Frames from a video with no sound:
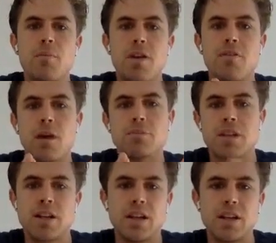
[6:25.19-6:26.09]
if I'm
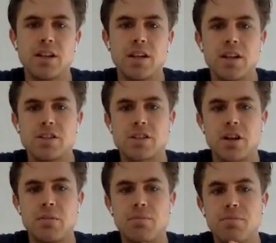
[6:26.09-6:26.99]
sending
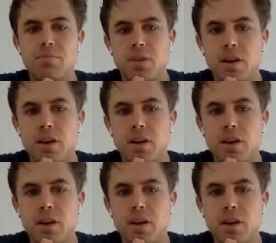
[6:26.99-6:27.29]
some,